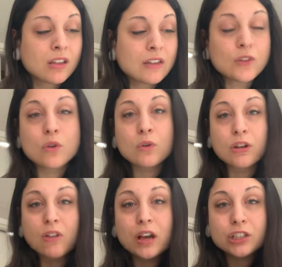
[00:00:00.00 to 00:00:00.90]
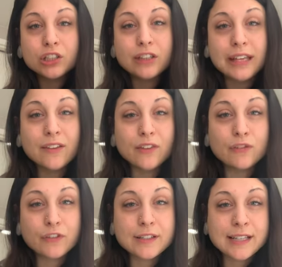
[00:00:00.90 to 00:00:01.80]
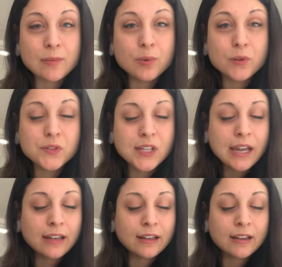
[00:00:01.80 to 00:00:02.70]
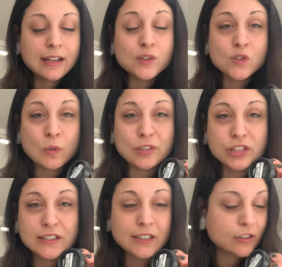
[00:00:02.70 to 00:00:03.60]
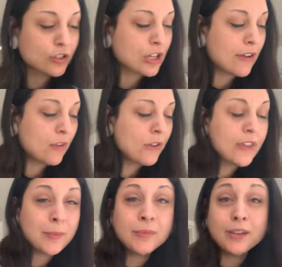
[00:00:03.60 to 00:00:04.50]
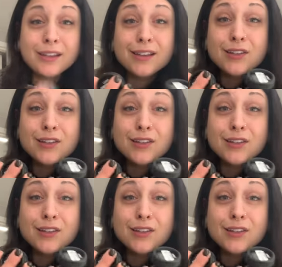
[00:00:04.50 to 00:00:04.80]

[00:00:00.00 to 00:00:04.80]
If you go into Lush, they give you free samples and it's so much easier to travel with them.